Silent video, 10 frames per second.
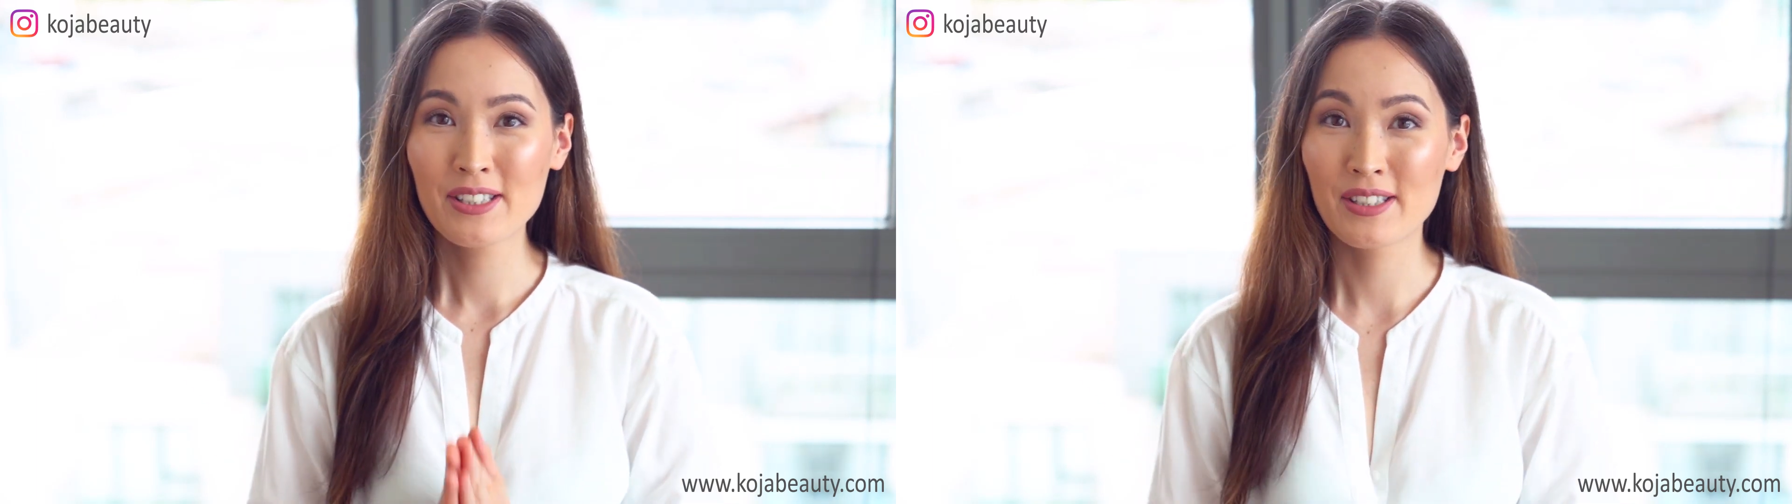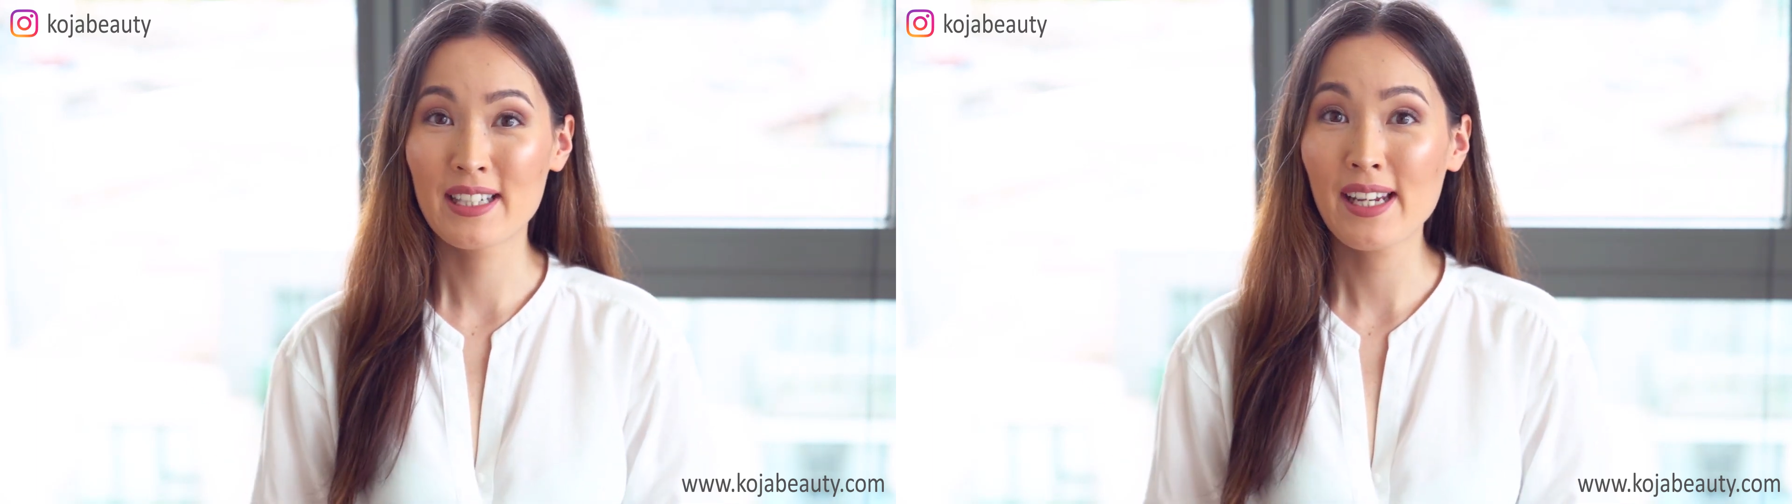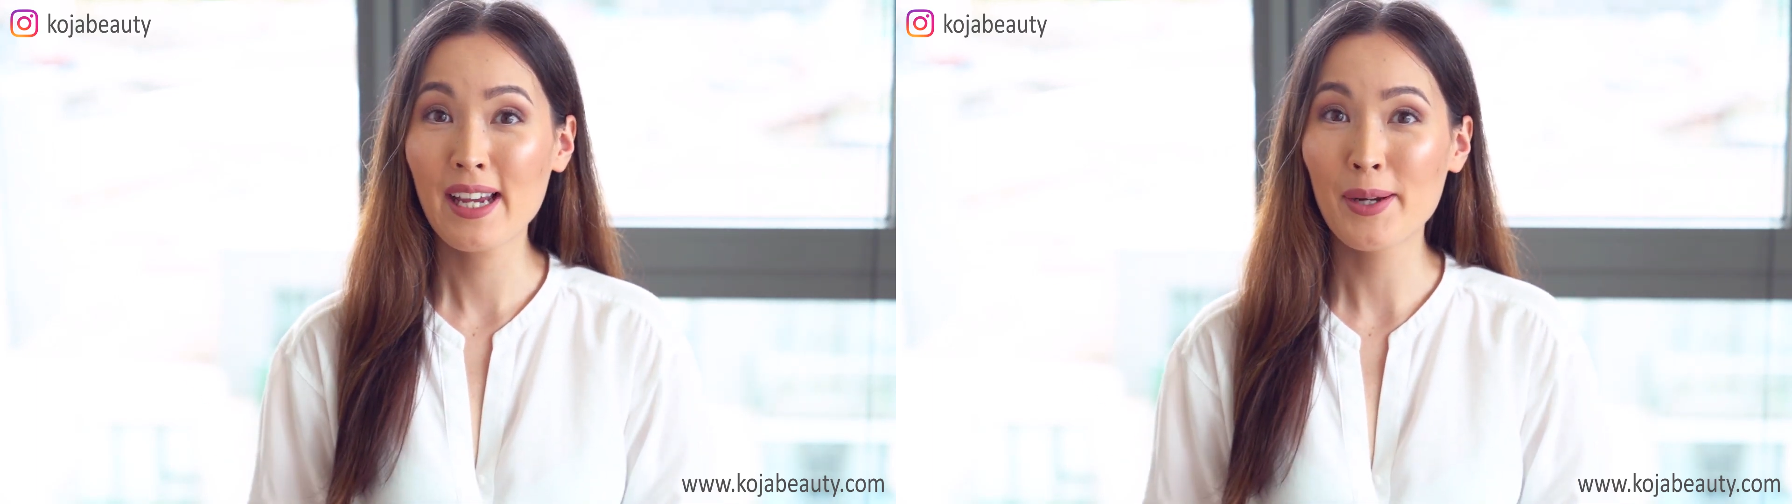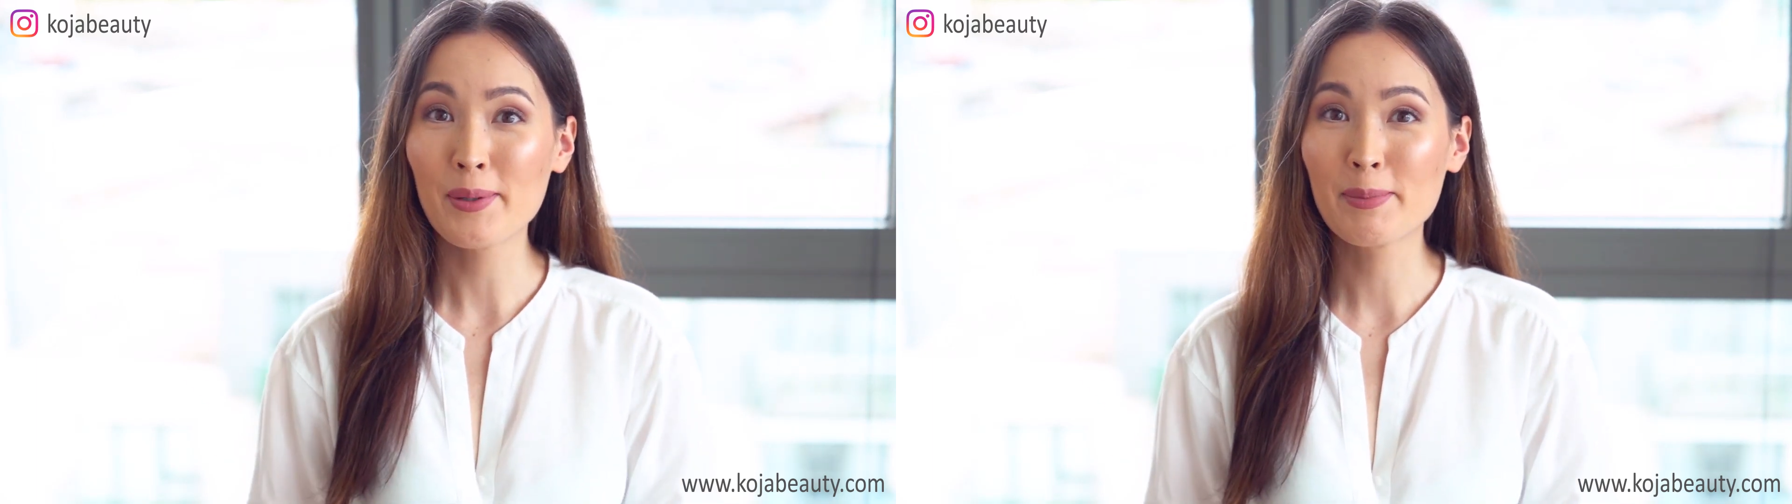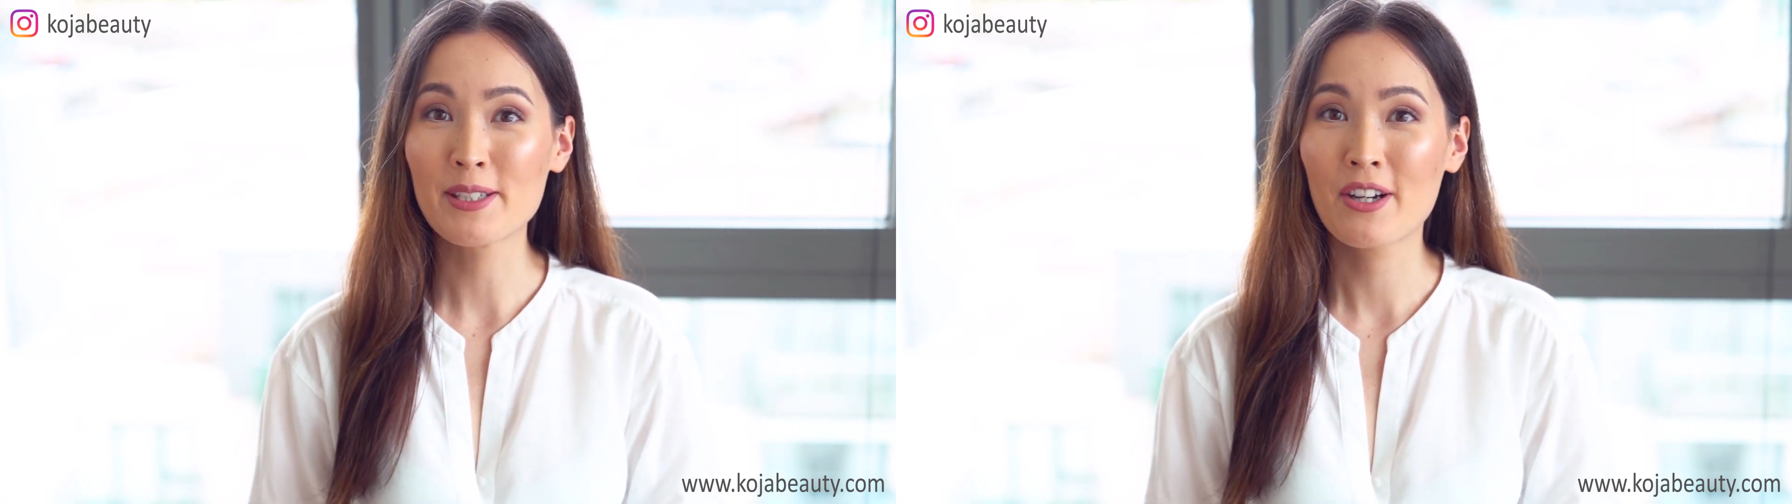Today I
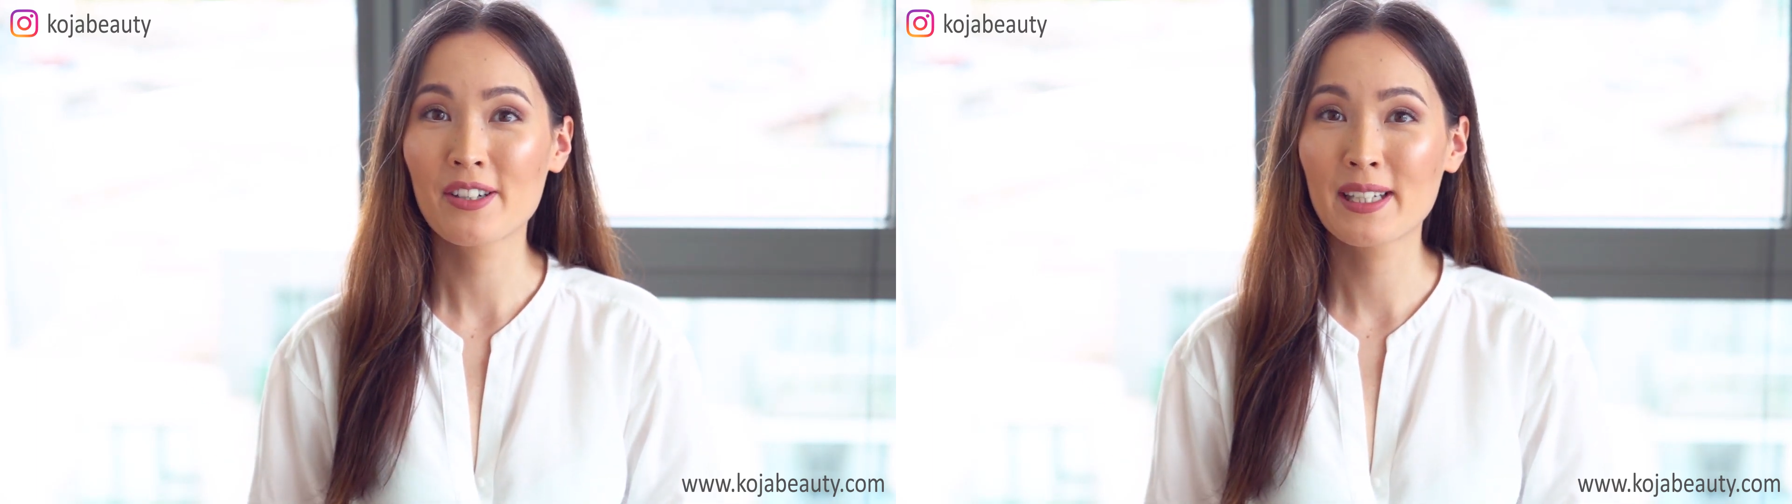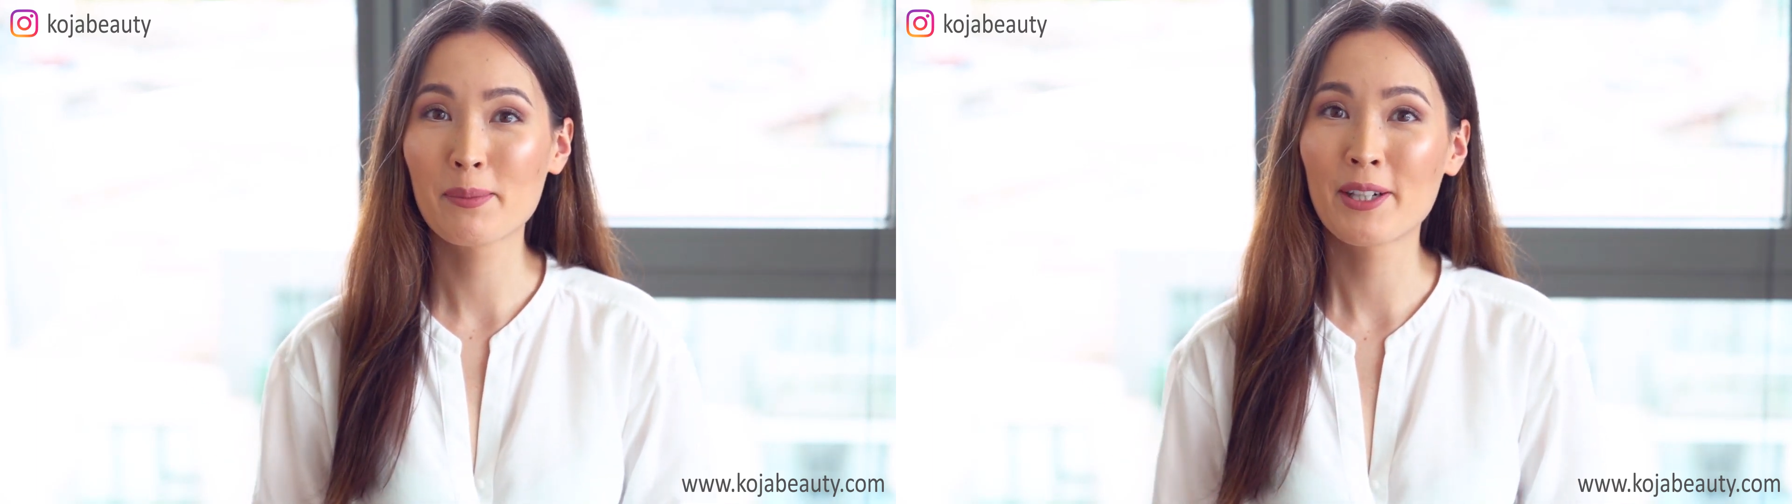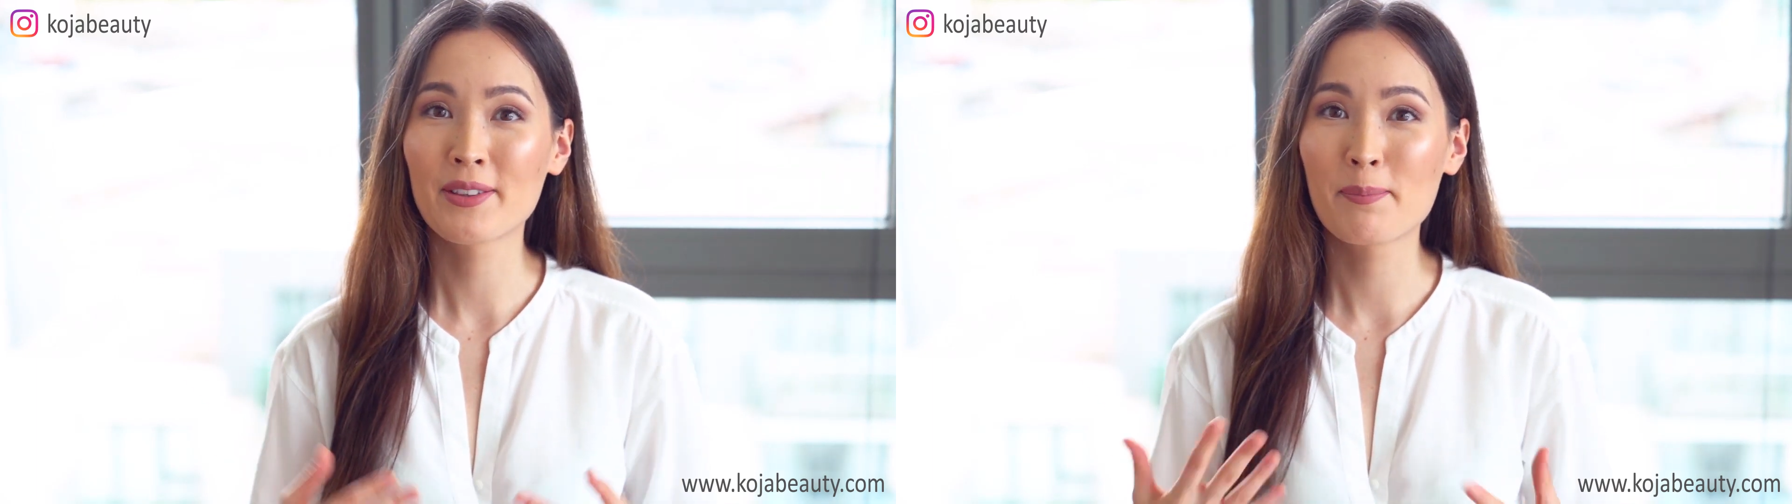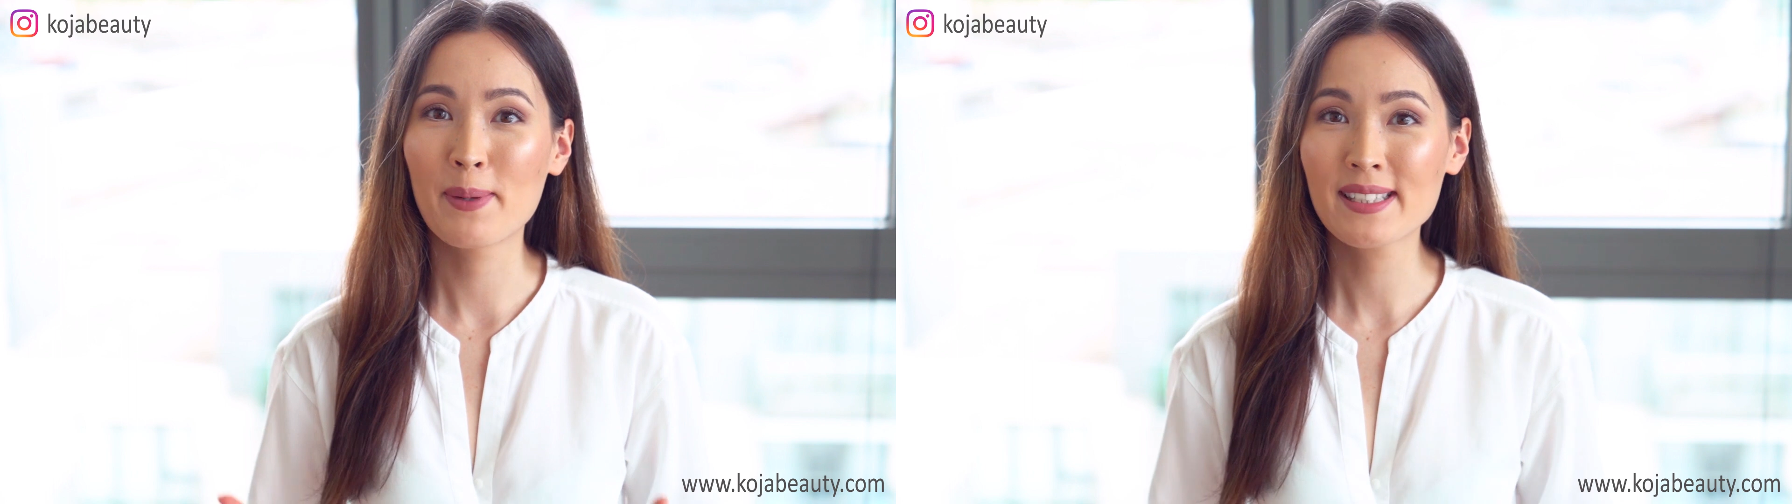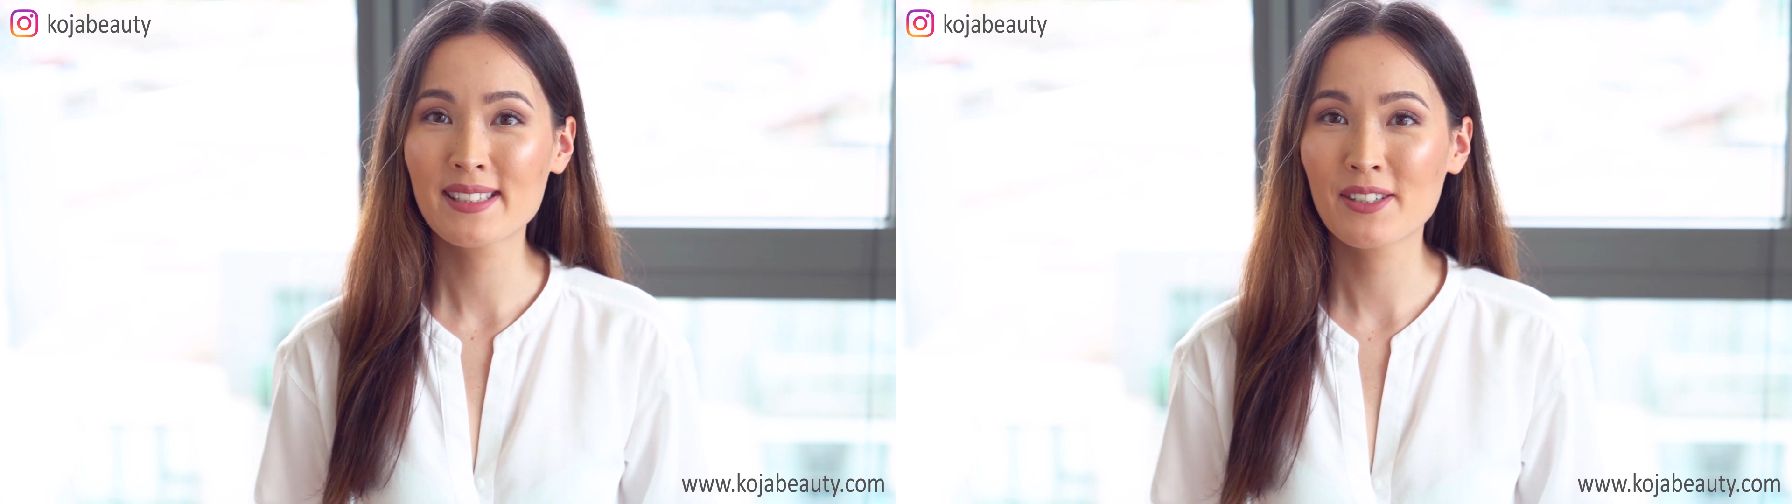will be talking about the
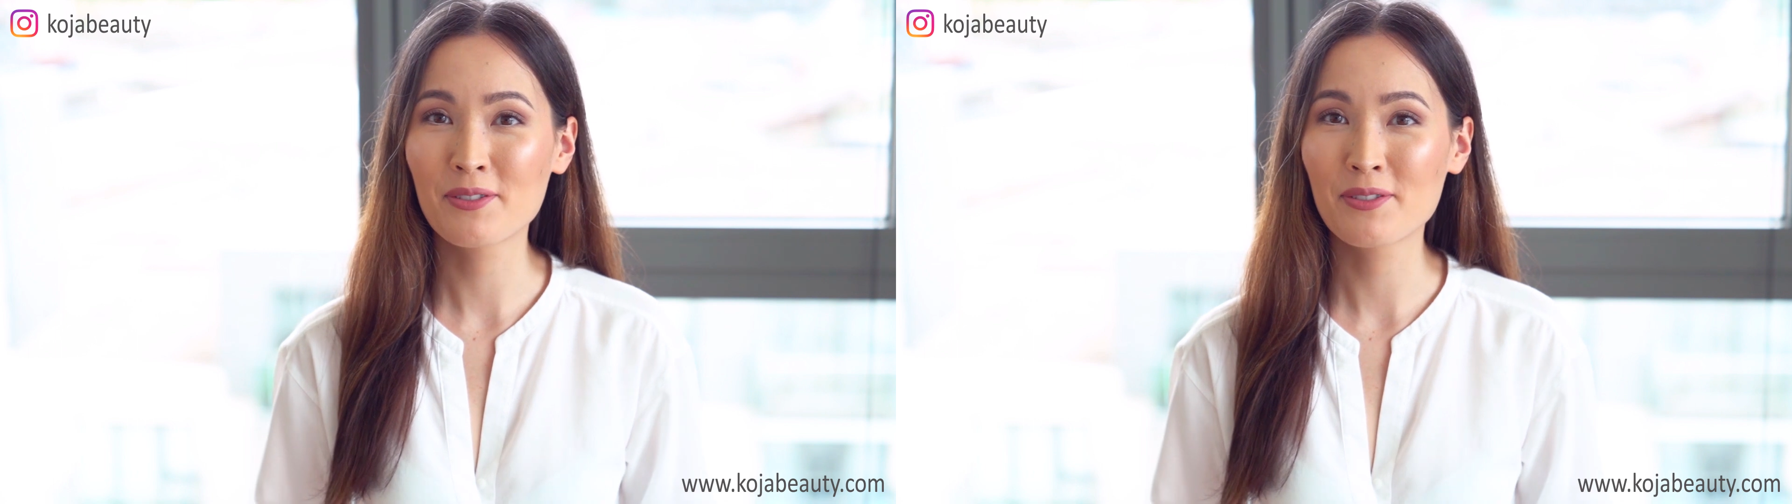best